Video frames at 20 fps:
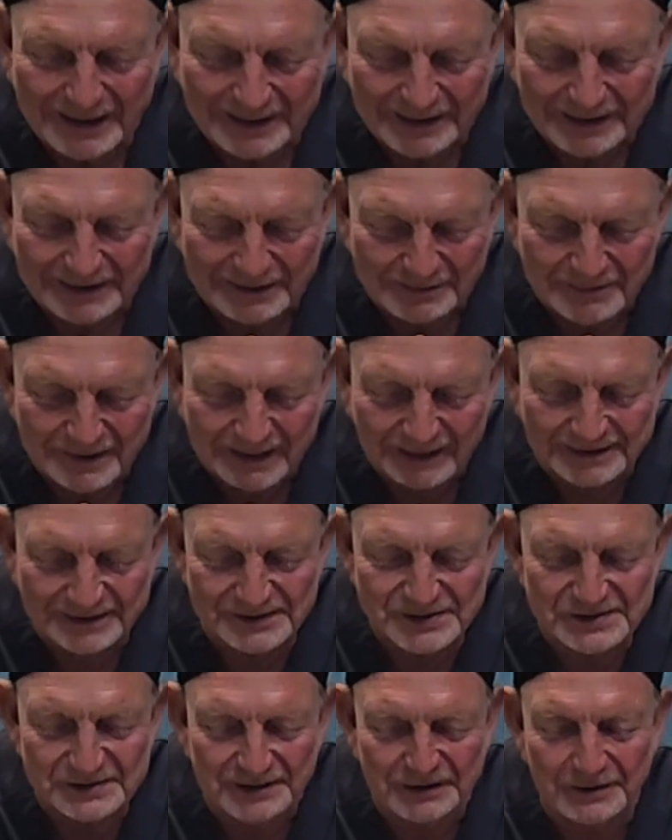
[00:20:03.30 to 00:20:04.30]
Come back to
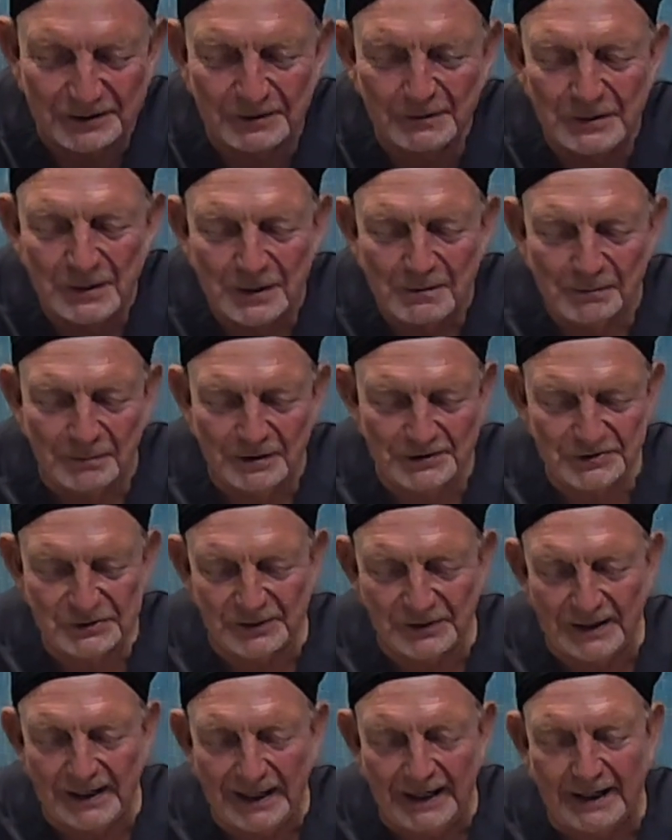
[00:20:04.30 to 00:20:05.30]
center. Put your
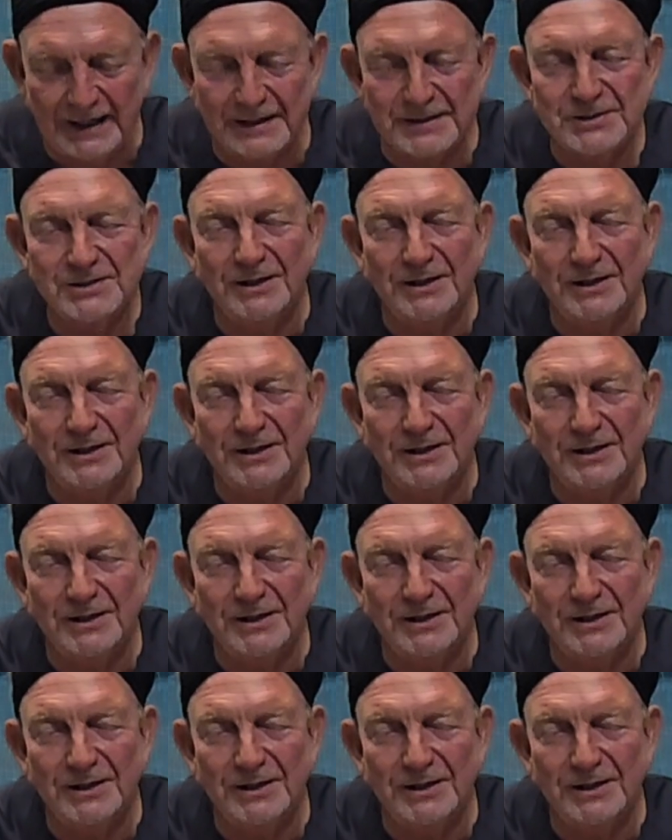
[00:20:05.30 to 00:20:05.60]
hands